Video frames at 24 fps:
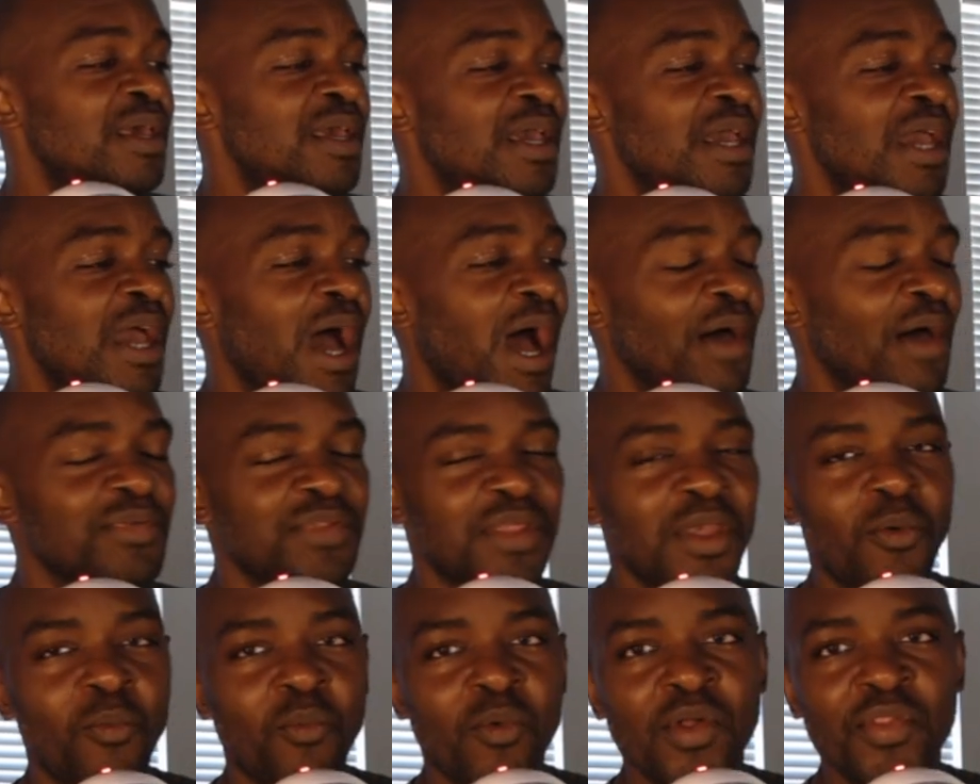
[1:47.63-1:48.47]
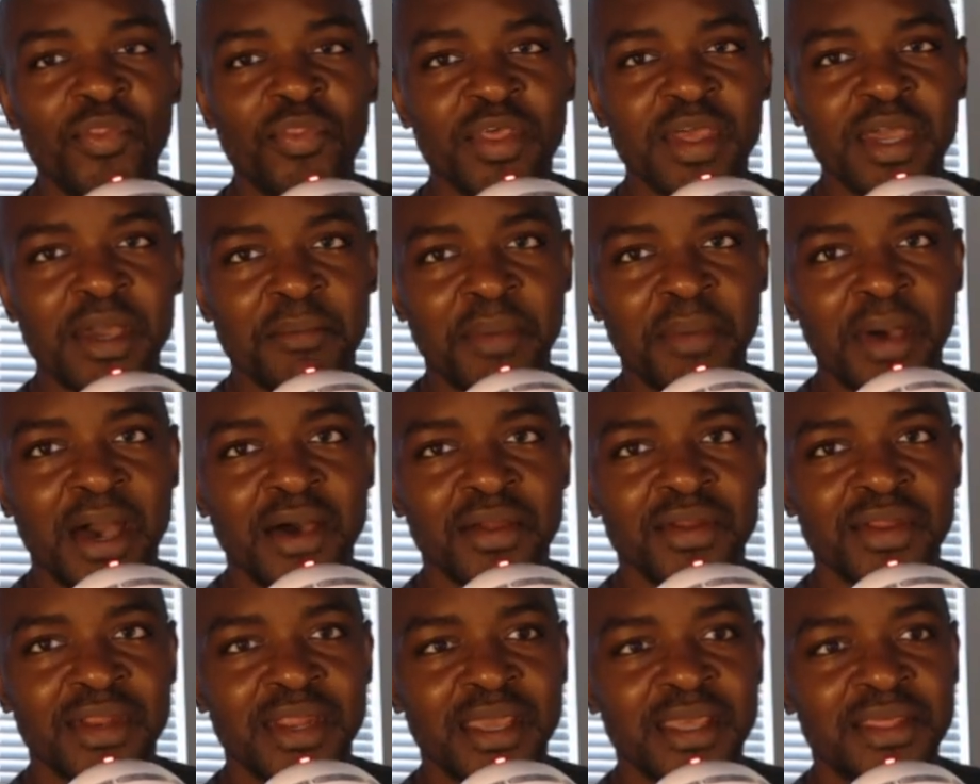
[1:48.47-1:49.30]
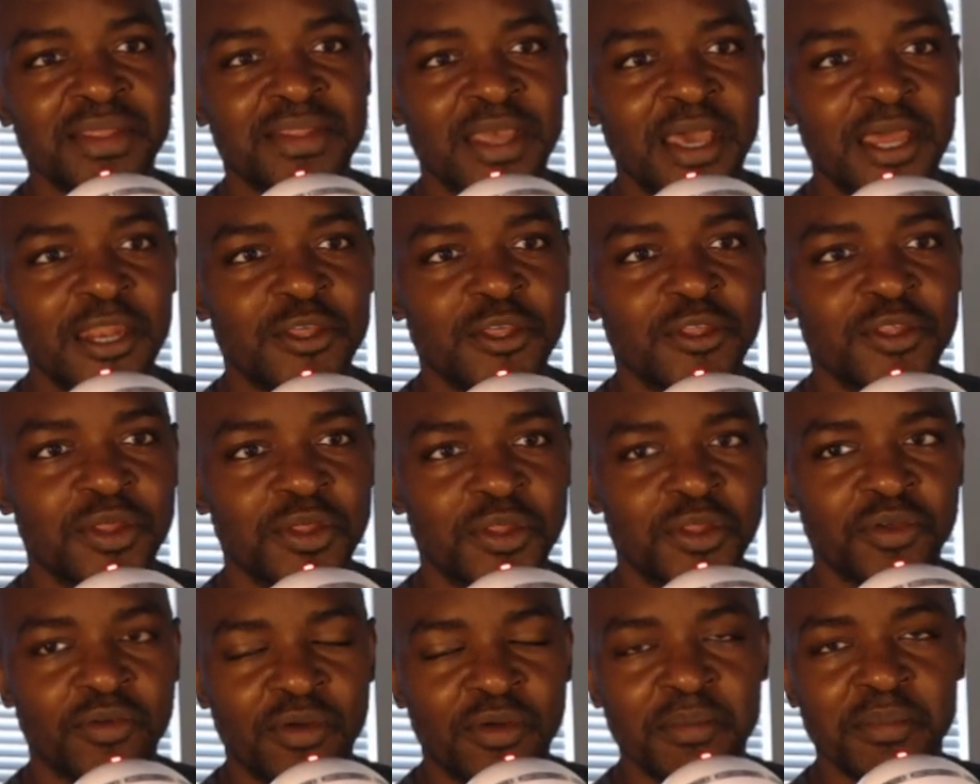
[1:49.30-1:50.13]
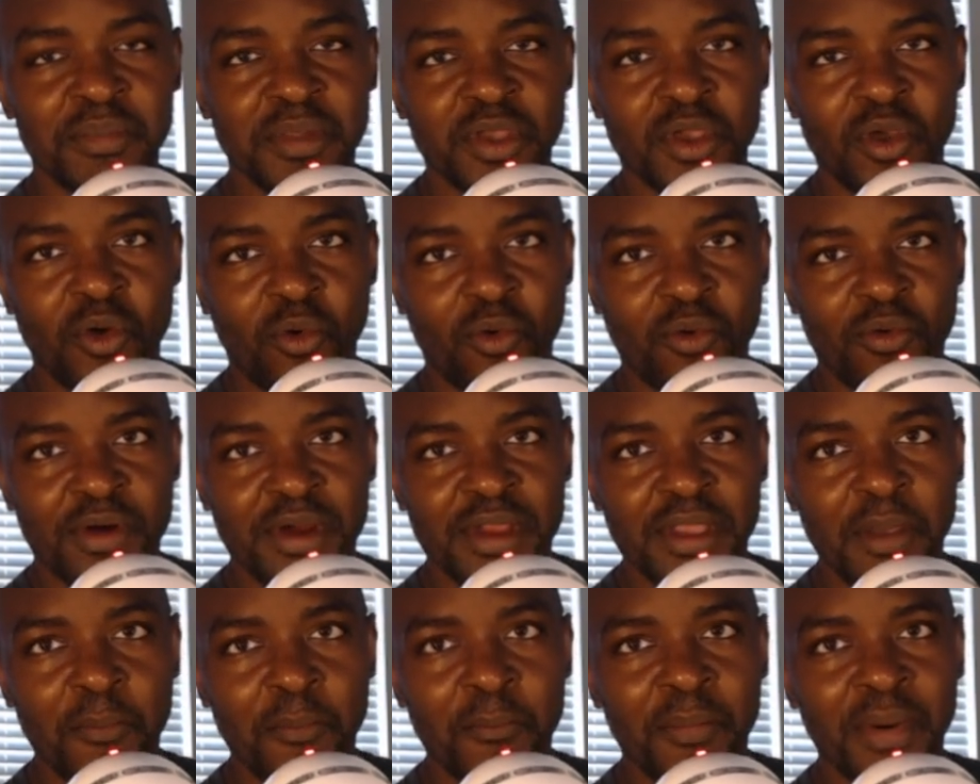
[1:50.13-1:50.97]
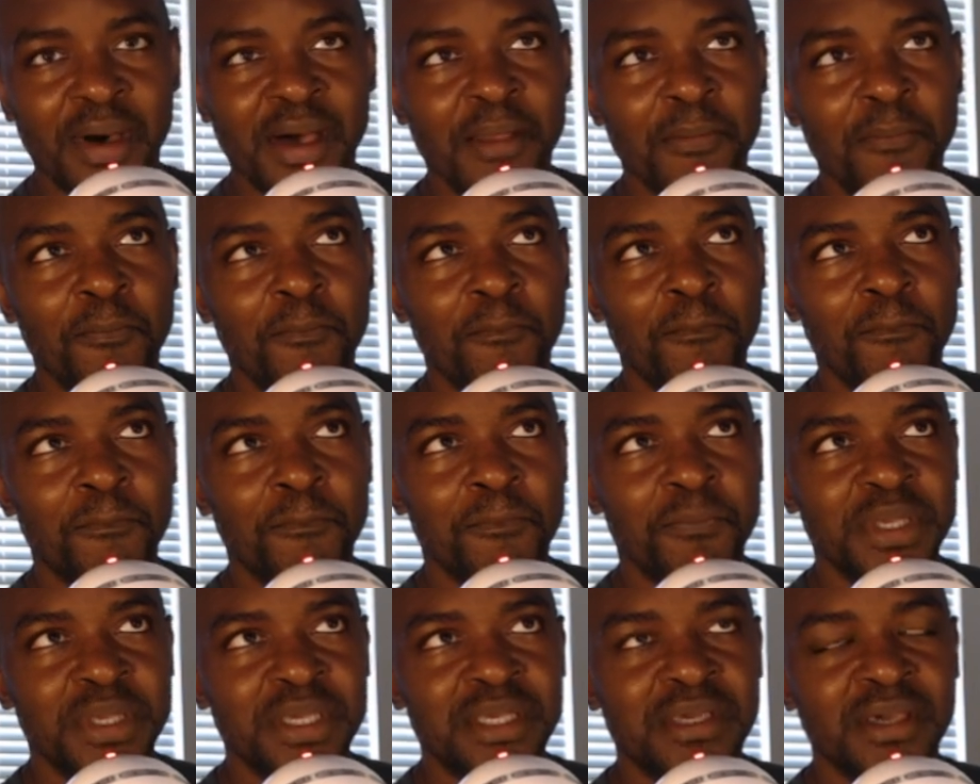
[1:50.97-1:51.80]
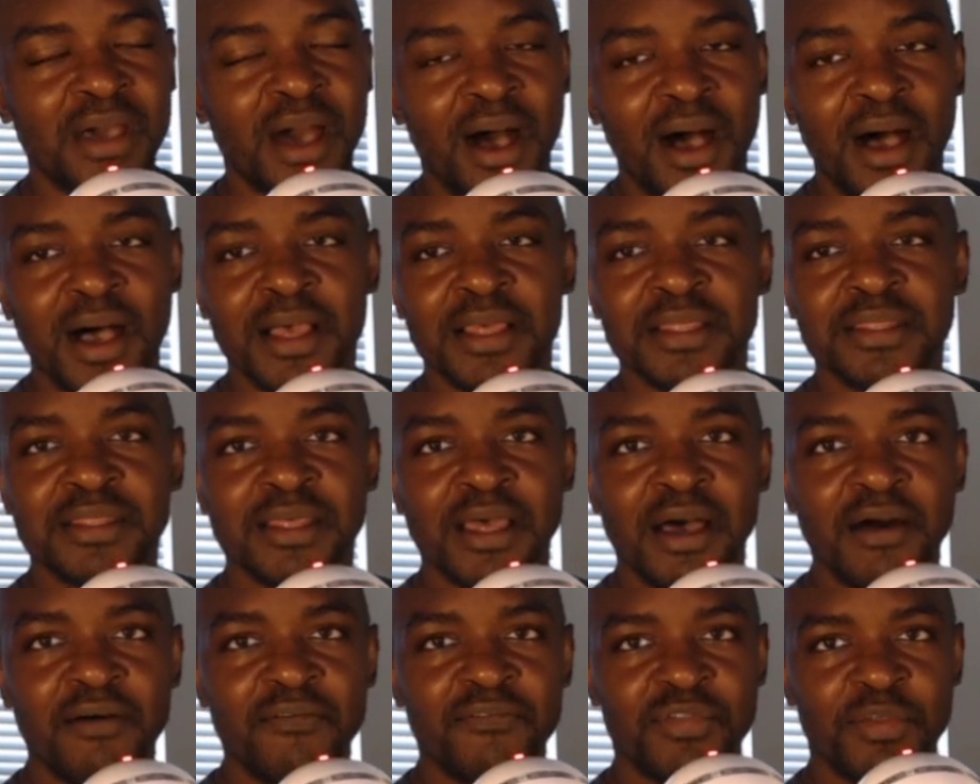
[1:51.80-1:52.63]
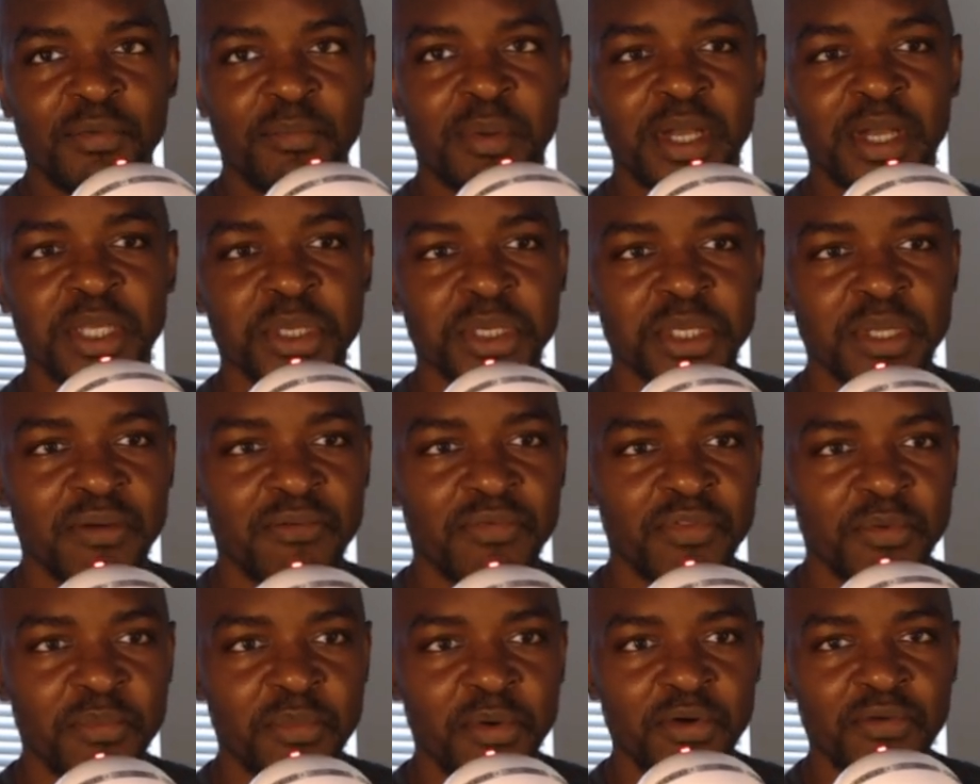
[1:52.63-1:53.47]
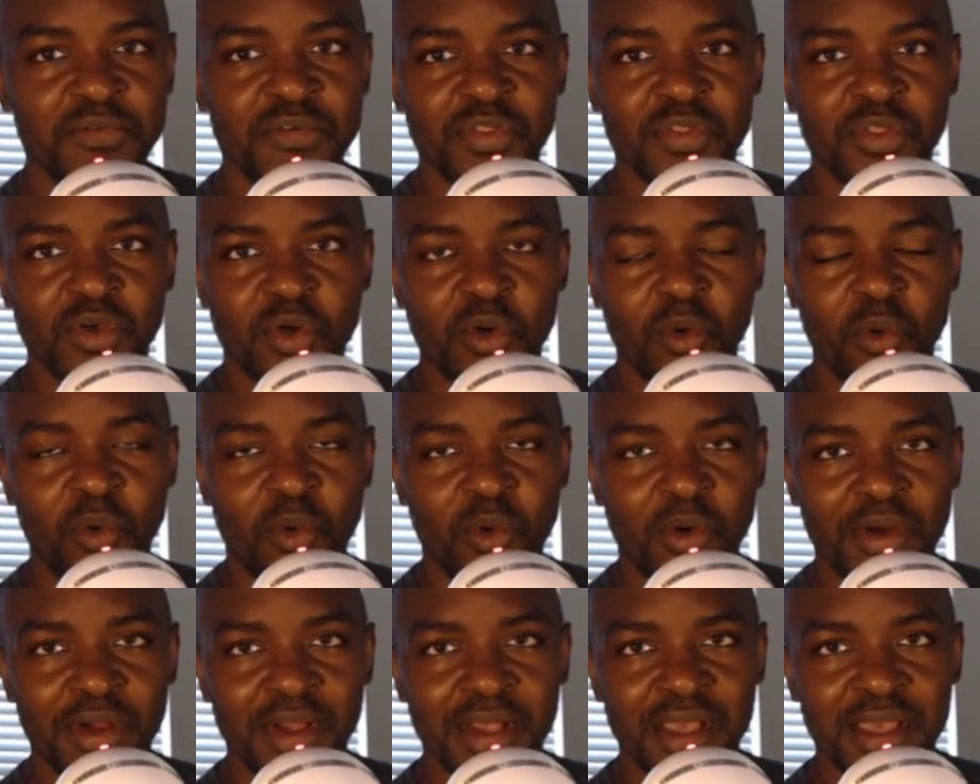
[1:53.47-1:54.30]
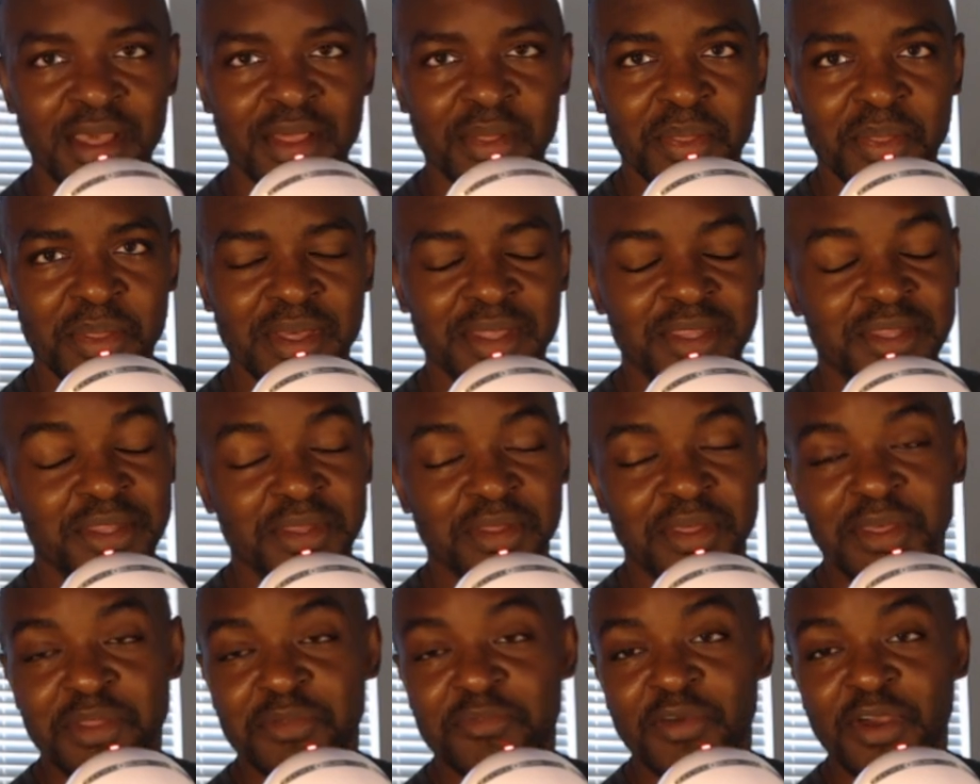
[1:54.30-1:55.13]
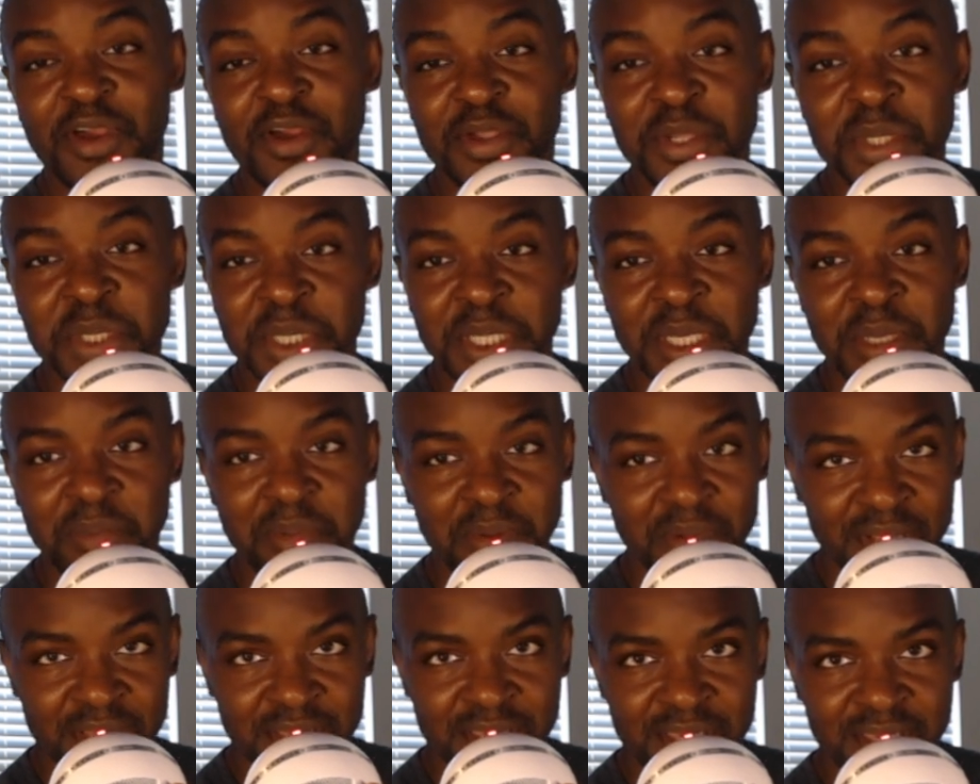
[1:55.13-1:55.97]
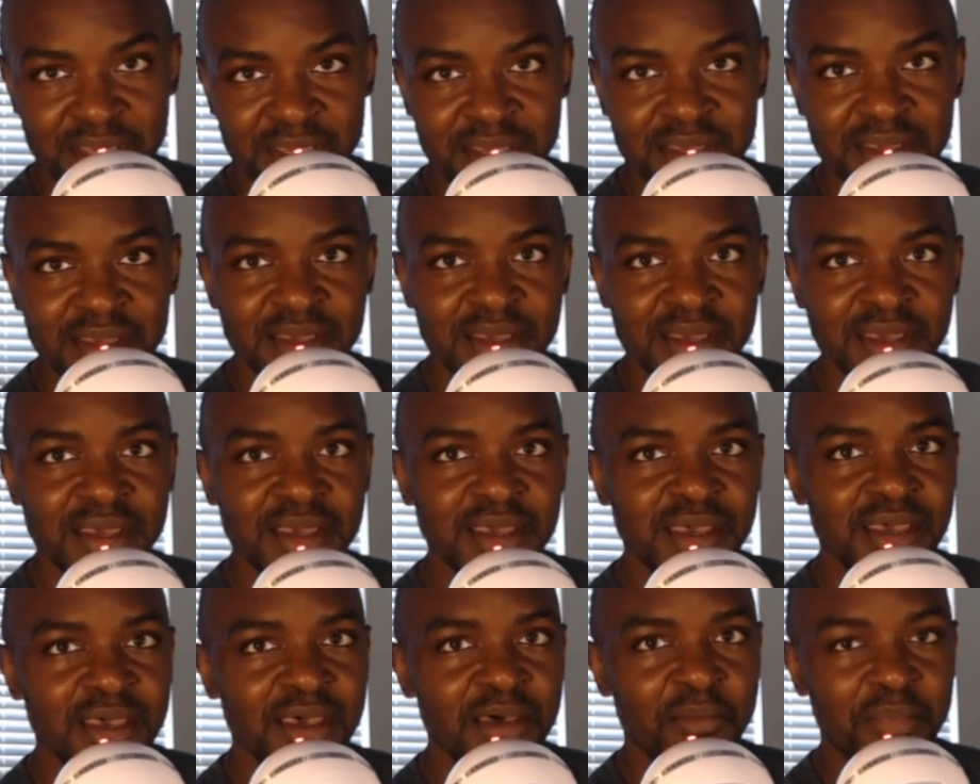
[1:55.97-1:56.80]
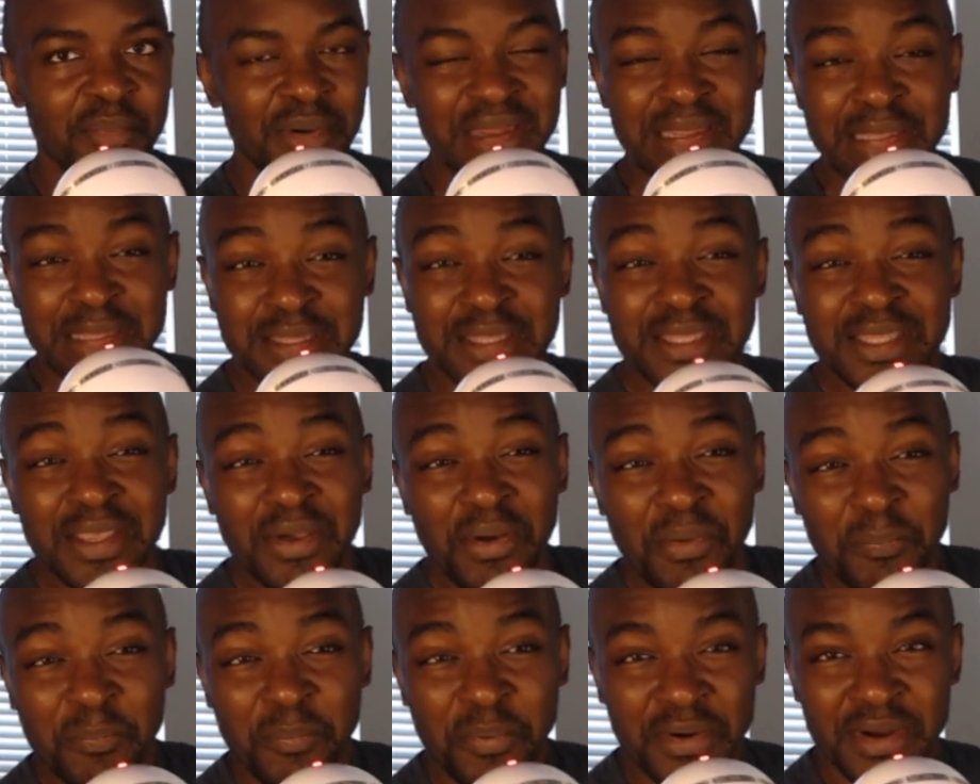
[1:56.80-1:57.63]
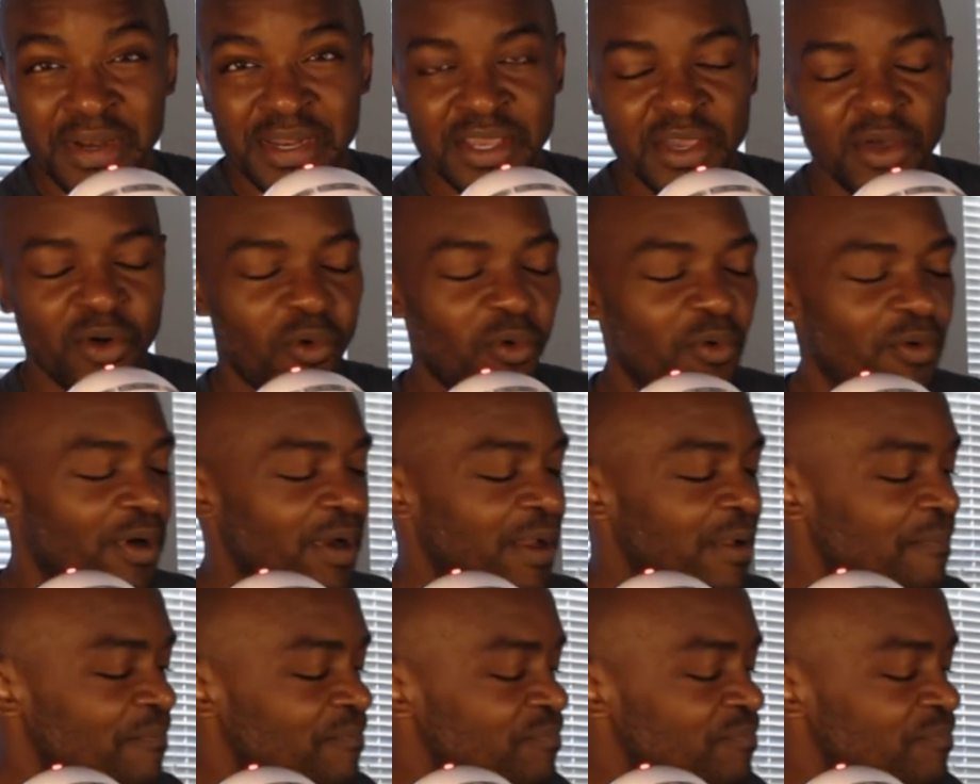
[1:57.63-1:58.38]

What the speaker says: I'll say one thing about it is that it's extremely gory, but because of the budget of the movie, the gore is very cheap looking. But it's still pretty gory.